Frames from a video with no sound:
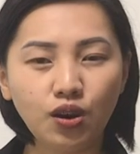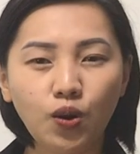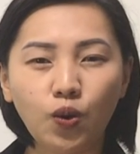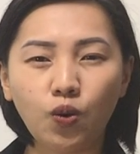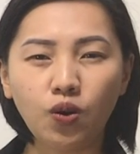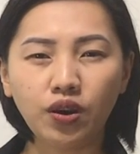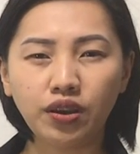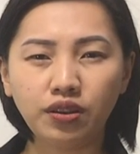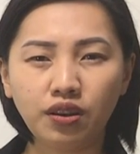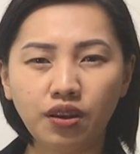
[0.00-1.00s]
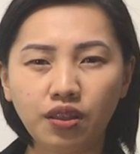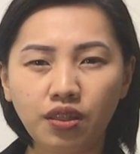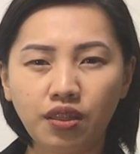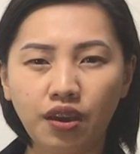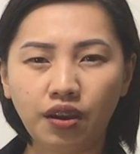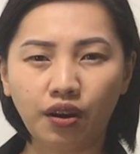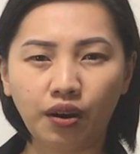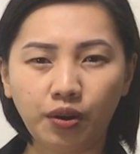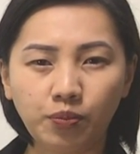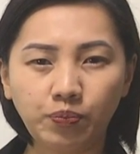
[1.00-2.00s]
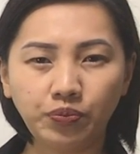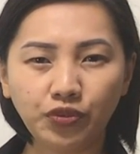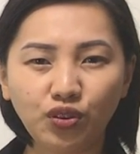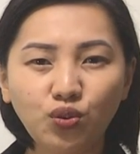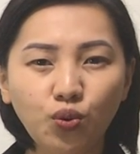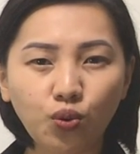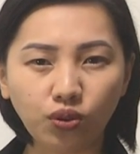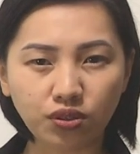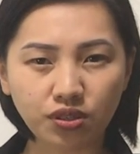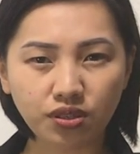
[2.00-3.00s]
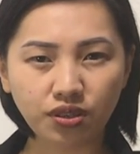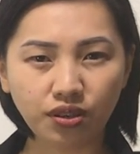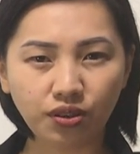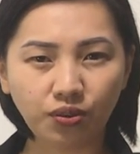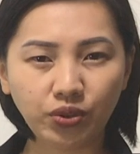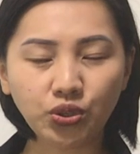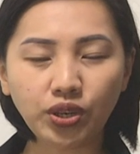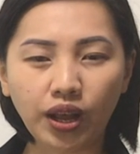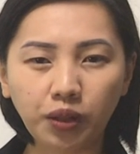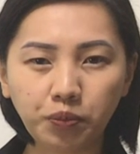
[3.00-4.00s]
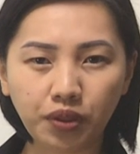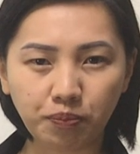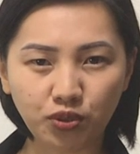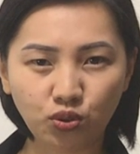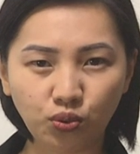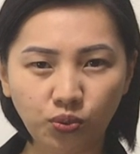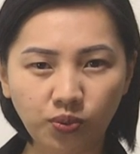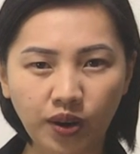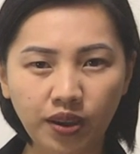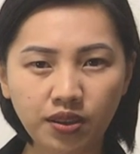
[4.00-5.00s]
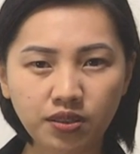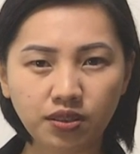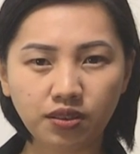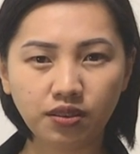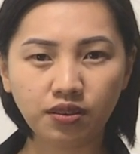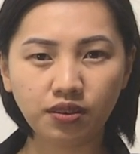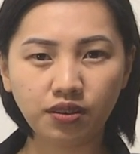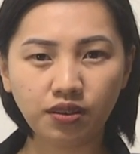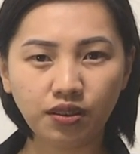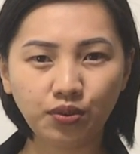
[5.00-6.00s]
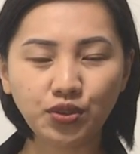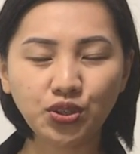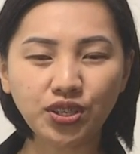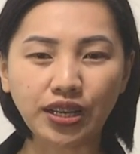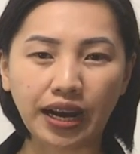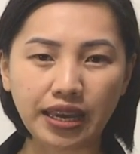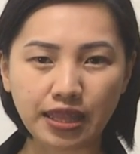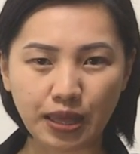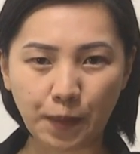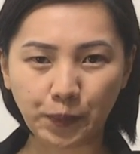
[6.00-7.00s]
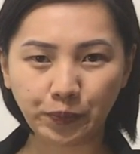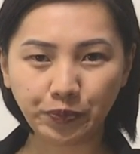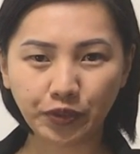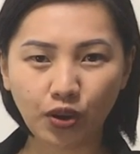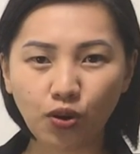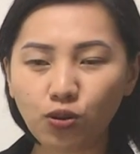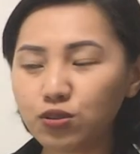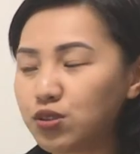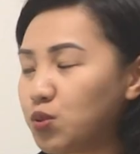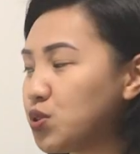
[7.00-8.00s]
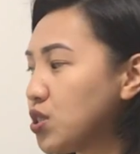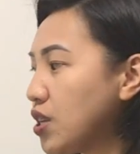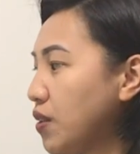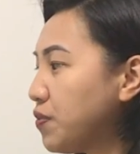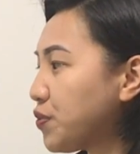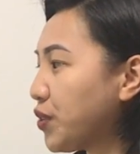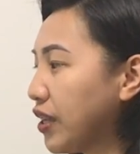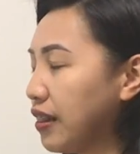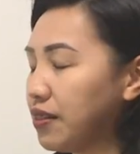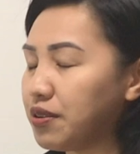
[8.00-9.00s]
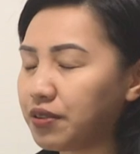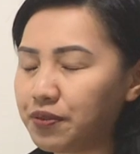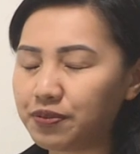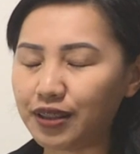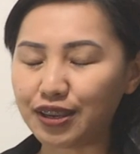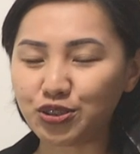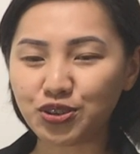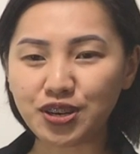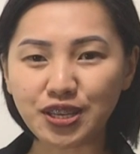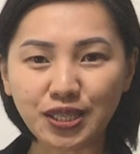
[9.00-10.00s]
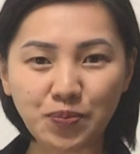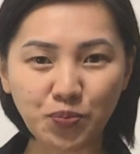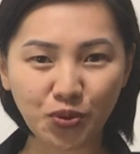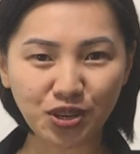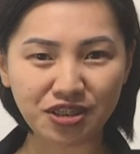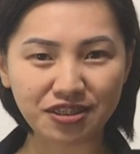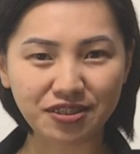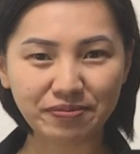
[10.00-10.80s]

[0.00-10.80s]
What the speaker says: on their goals. We should help them too, right? We should guide them. Also, self-reflection is important.